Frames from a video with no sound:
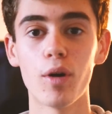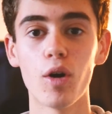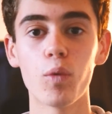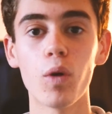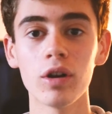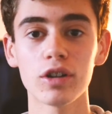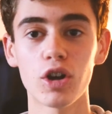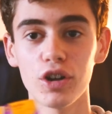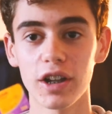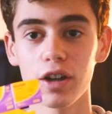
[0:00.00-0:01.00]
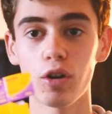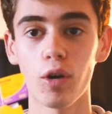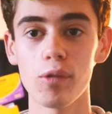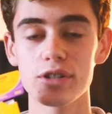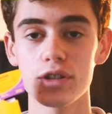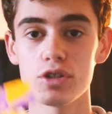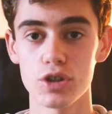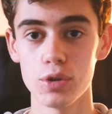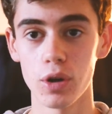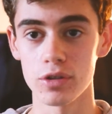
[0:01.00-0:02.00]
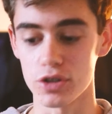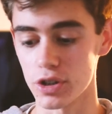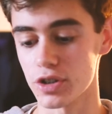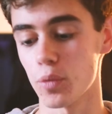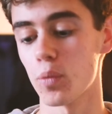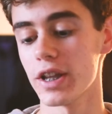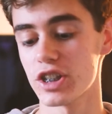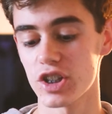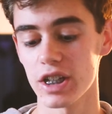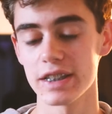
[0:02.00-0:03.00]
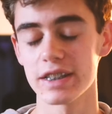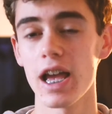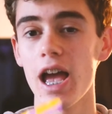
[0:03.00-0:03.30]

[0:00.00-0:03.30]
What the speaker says: one Kodak Gold 200, which is